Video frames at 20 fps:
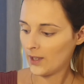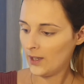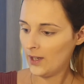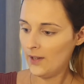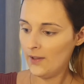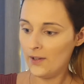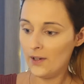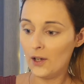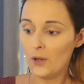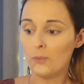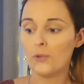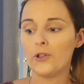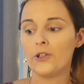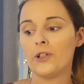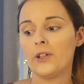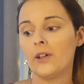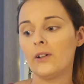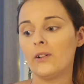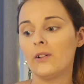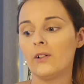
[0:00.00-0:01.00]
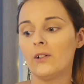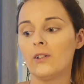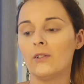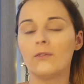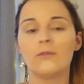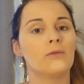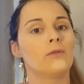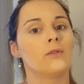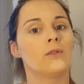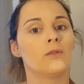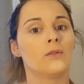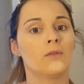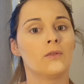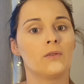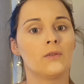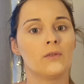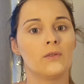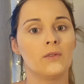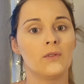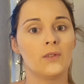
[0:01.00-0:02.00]
then I'll brush that off
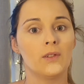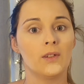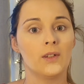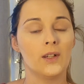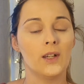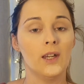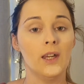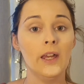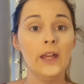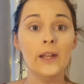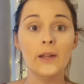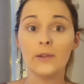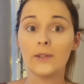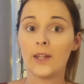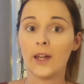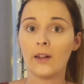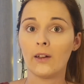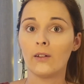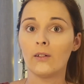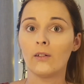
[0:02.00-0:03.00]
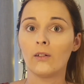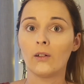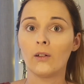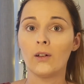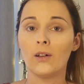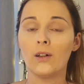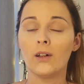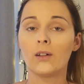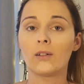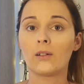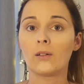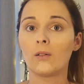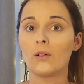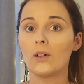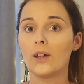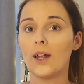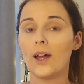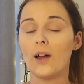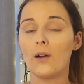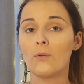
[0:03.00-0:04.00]
in a second. And
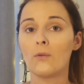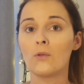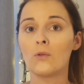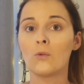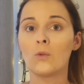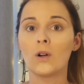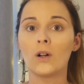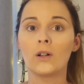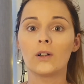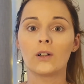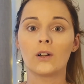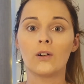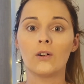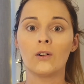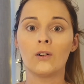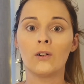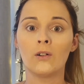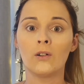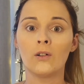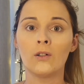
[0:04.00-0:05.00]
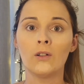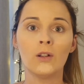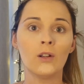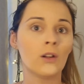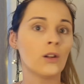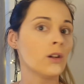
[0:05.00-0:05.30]
now we'll work on